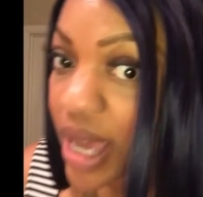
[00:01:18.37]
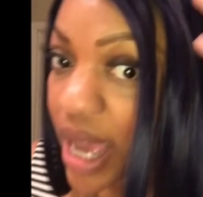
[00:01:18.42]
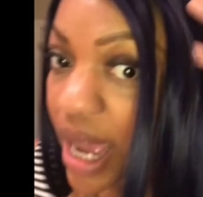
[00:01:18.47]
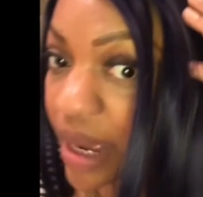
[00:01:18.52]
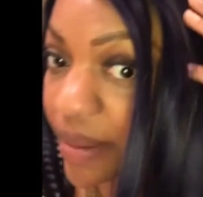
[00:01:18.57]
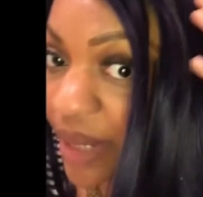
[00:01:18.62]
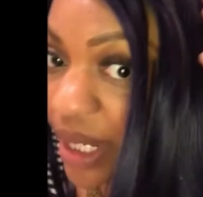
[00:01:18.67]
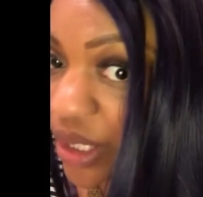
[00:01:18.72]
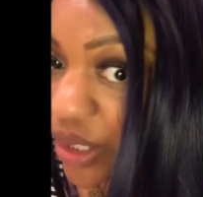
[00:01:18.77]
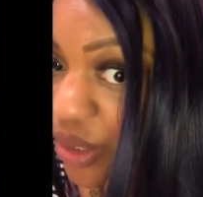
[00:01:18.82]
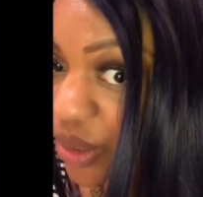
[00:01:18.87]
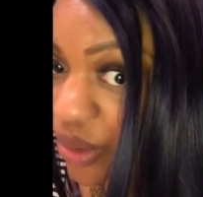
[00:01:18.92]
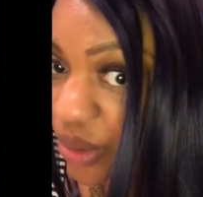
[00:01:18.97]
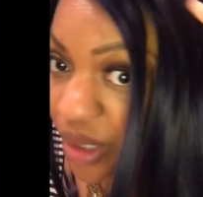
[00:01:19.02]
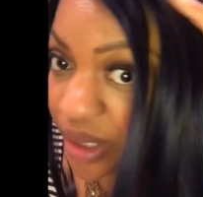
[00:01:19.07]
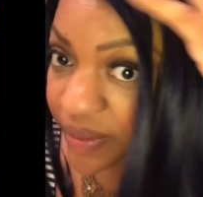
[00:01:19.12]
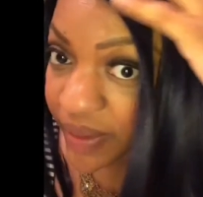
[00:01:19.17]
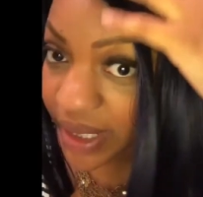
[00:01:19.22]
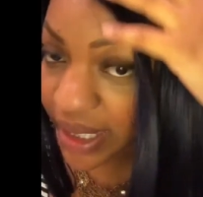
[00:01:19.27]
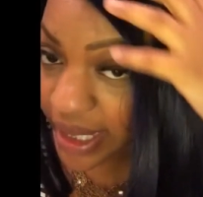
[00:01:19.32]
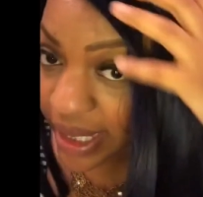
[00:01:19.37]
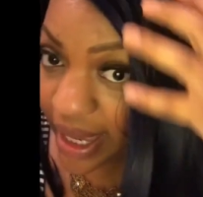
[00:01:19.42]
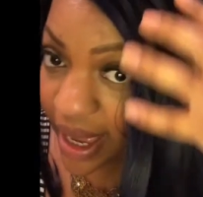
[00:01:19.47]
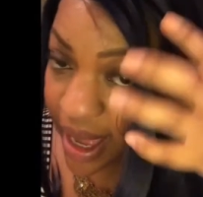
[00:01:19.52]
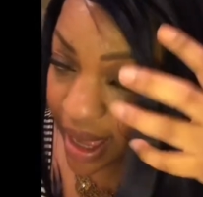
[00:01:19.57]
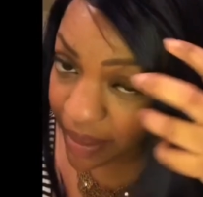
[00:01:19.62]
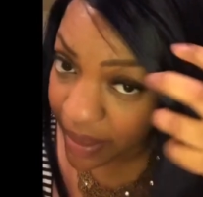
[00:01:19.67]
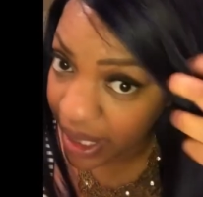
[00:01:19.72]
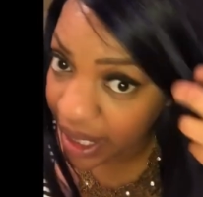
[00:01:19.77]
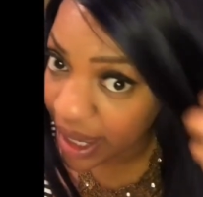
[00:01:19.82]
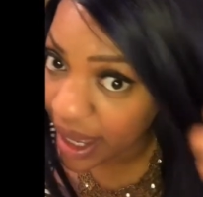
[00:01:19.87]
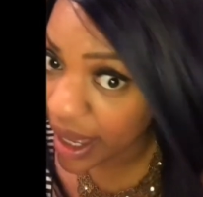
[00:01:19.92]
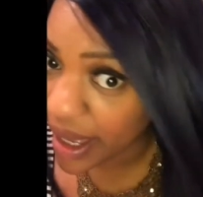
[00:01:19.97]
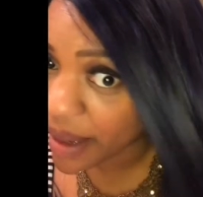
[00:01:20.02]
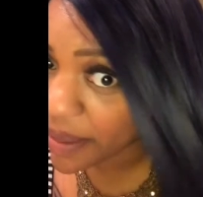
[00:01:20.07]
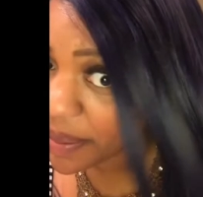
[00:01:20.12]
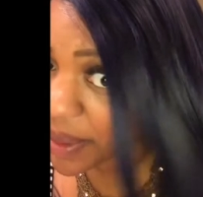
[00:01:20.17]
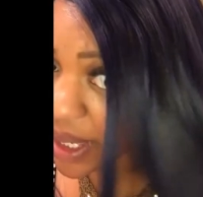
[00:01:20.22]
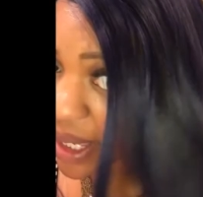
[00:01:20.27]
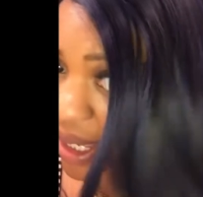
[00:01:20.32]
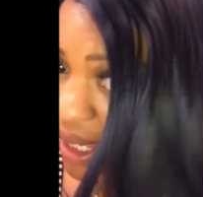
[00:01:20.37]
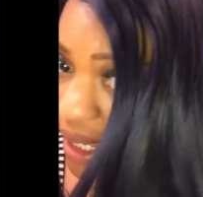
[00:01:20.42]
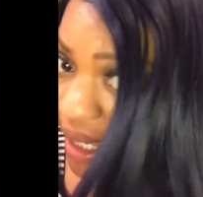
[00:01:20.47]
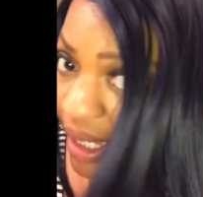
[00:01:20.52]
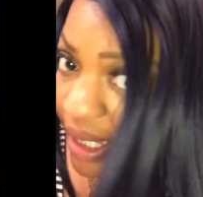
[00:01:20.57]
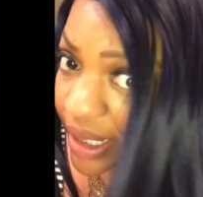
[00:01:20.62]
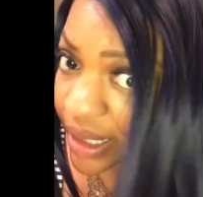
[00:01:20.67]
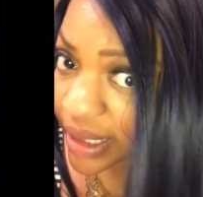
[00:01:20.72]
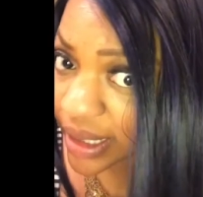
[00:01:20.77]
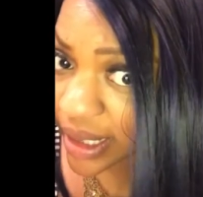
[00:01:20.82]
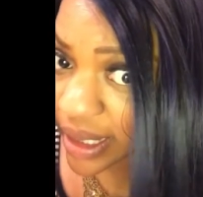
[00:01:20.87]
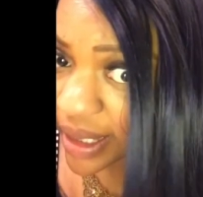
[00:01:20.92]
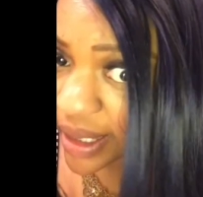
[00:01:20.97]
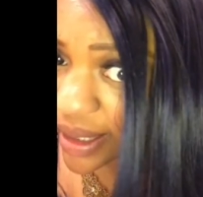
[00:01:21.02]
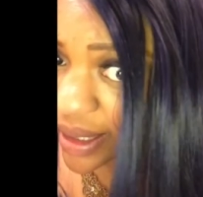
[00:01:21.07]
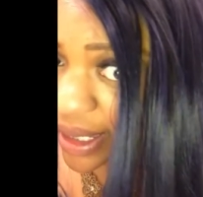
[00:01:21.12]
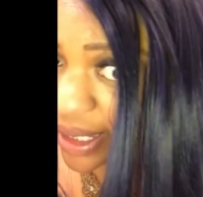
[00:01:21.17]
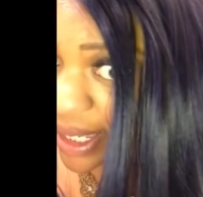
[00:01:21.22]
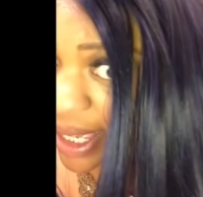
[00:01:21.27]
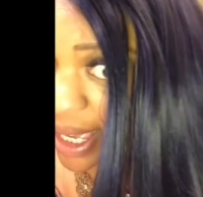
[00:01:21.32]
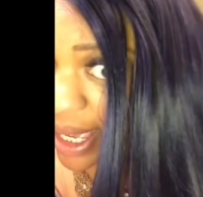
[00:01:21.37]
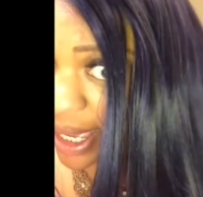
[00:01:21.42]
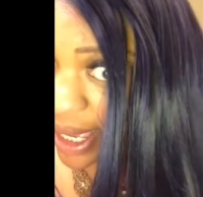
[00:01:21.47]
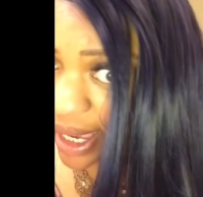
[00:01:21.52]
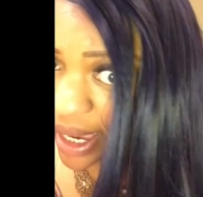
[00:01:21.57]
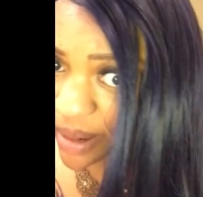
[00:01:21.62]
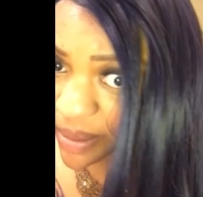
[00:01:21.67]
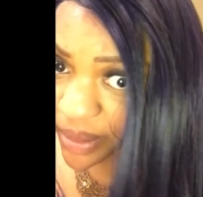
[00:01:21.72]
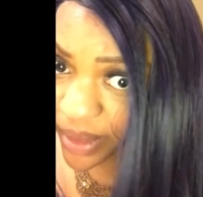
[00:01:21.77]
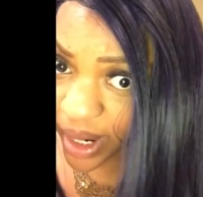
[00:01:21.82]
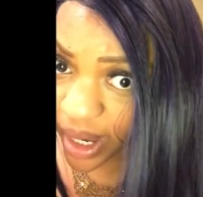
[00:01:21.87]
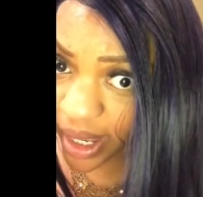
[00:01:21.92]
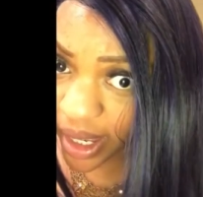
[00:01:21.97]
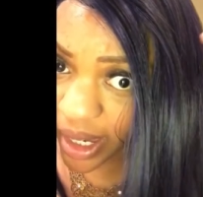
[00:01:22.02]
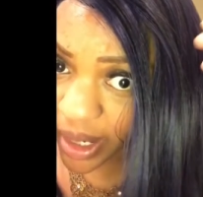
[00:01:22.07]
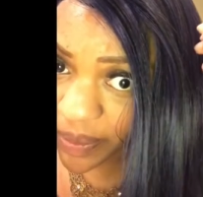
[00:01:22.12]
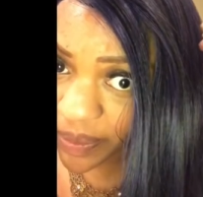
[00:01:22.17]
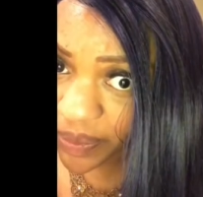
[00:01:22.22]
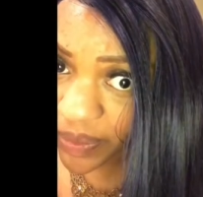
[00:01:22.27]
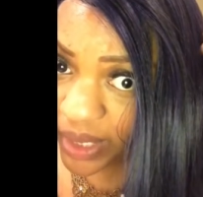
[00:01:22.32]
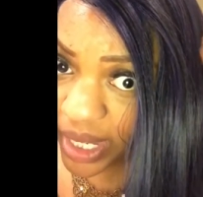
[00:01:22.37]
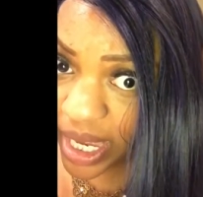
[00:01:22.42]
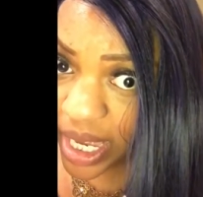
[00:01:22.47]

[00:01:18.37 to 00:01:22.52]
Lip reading: I'm not sure if it's coming up in the camera.